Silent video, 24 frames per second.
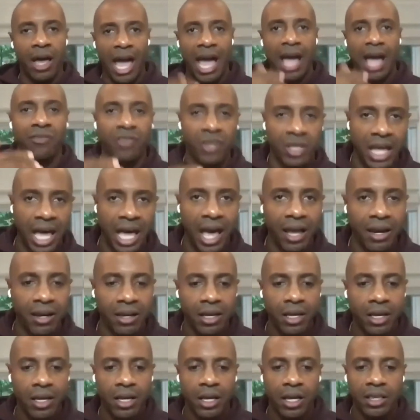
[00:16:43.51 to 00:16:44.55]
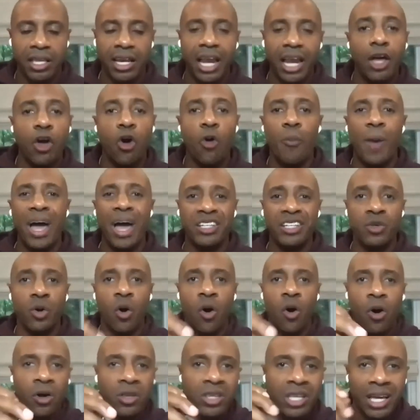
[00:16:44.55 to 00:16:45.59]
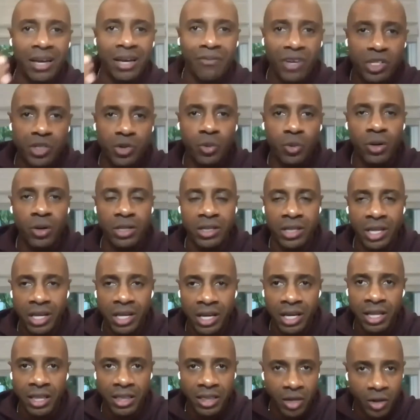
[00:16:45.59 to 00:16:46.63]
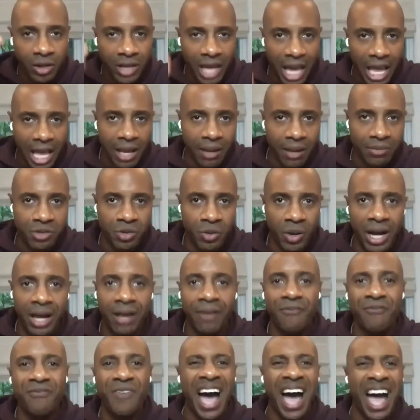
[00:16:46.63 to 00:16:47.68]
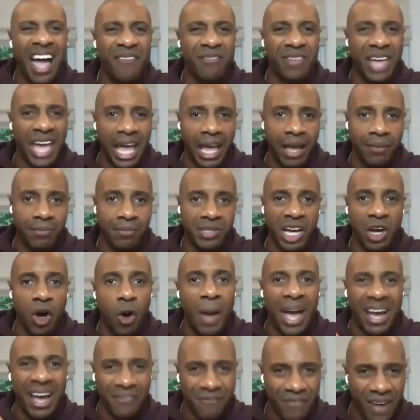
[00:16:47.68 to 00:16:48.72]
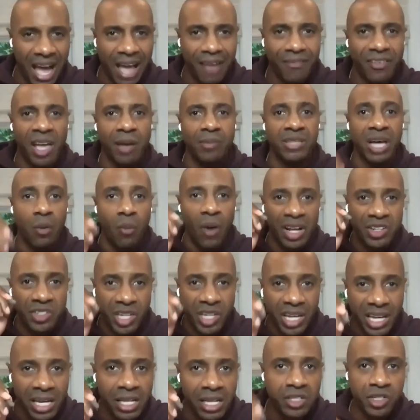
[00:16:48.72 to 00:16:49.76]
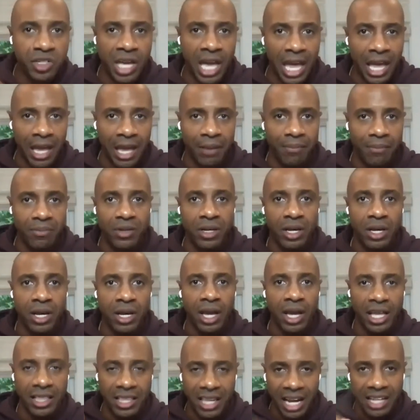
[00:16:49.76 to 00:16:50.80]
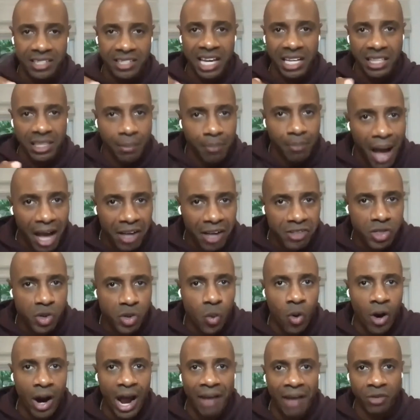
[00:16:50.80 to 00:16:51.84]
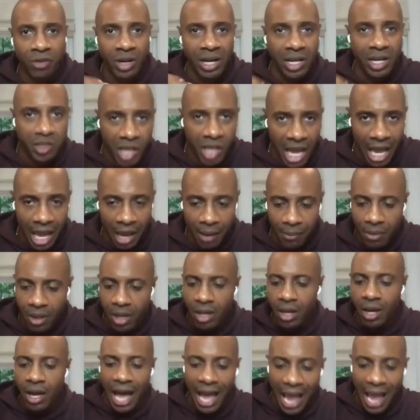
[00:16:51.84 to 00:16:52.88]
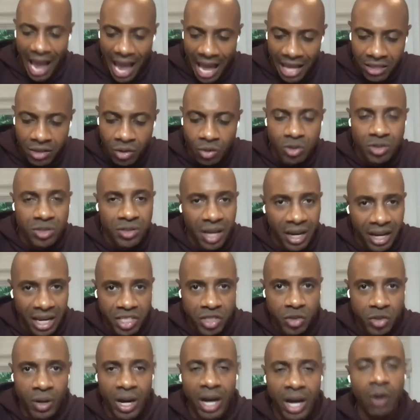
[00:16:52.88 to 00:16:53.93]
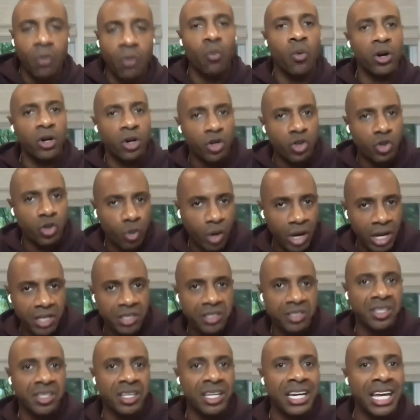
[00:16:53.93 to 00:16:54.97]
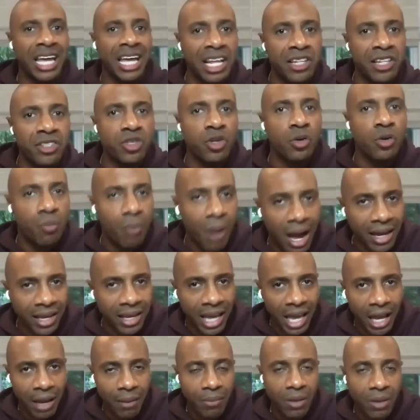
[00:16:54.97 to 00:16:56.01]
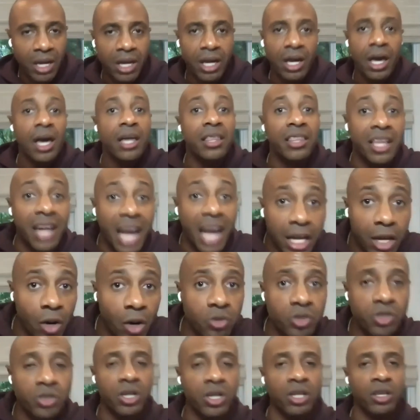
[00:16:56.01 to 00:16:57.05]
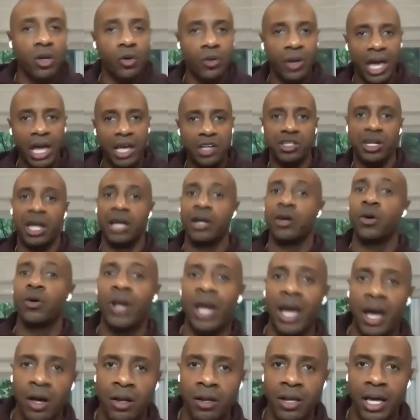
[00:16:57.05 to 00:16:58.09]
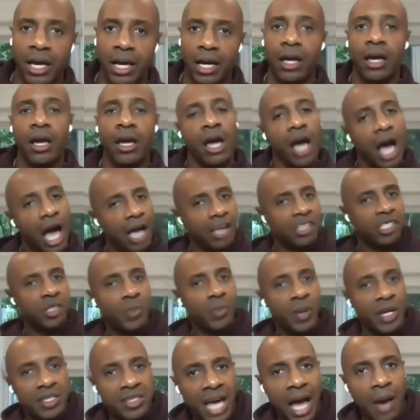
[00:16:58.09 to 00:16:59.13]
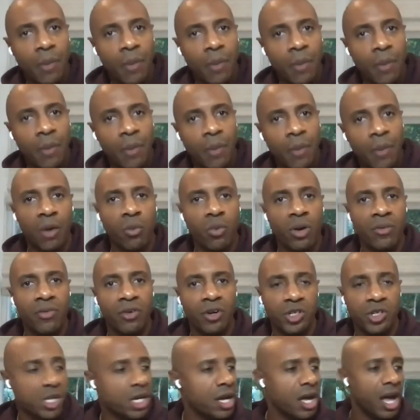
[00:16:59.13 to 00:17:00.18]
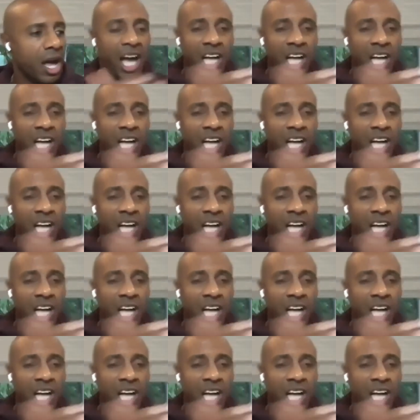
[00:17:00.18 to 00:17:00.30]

After that, then I go back to all the individual the, their games, right? Five games. I go back five games. I watch each game, and then I take the box score after each game. I add those nuggets, right? What are trends leading into my game? Then I go to the location. I go to LA. I spend time with Doc Rivers.